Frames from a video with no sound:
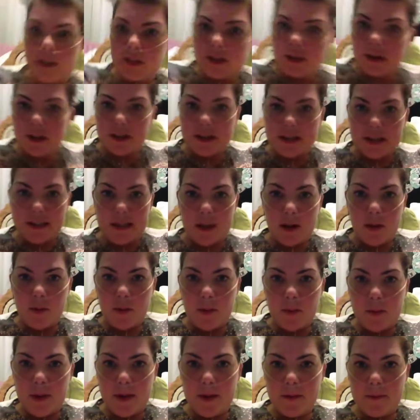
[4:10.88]
tidied it up a
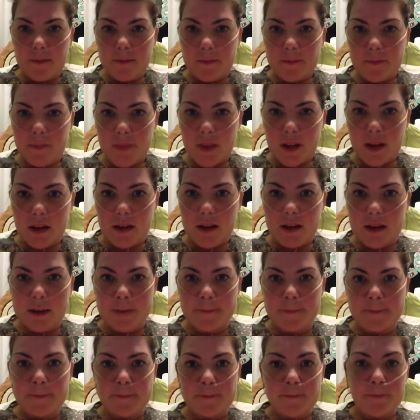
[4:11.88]
bit.
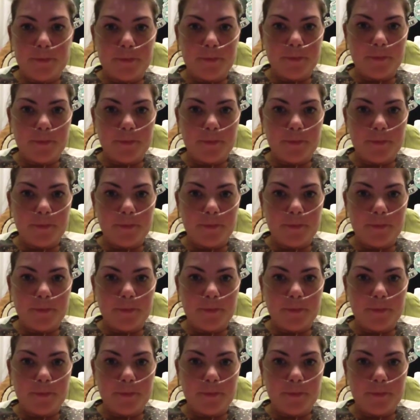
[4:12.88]
I'm